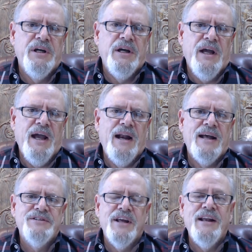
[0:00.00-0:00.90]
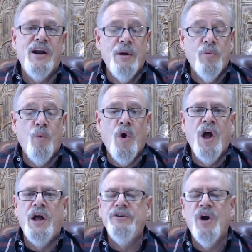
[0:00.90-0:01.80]
And I said, now, number
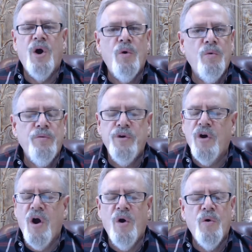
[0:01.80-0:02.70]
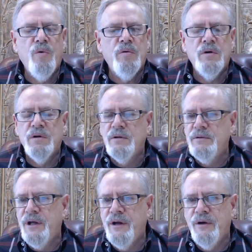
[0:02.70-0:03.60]
one, your whole,
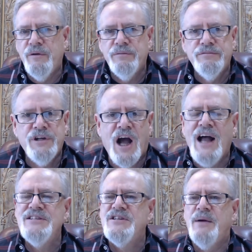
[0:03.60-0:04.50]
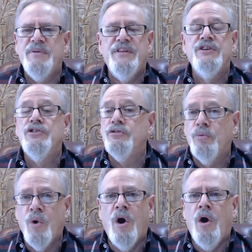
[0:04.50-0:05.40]
you know, concept of this is
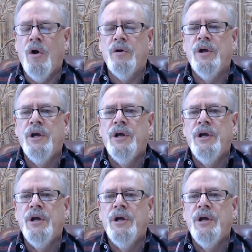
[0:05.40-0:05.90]
wrong.